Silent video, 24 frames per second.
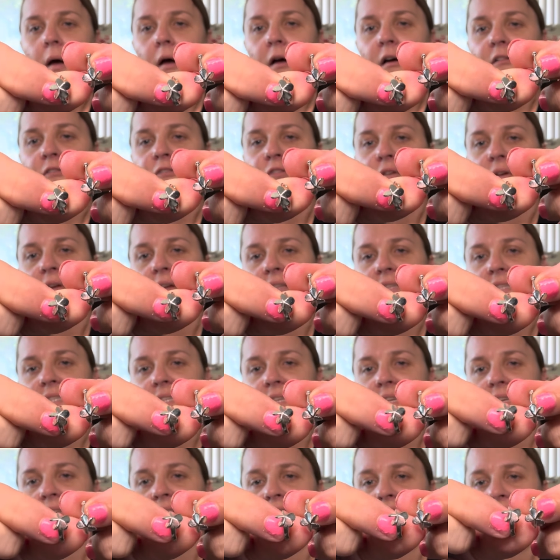If you can
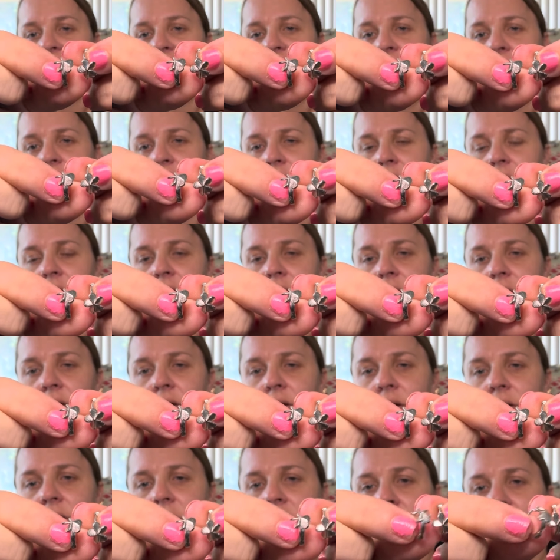see the flower,
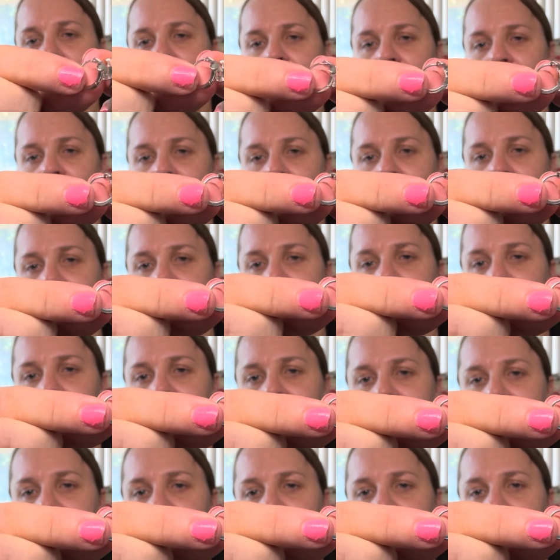they're little
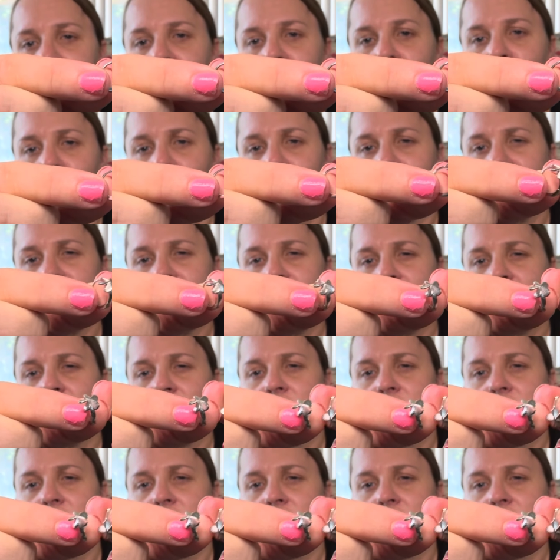tiny hoops.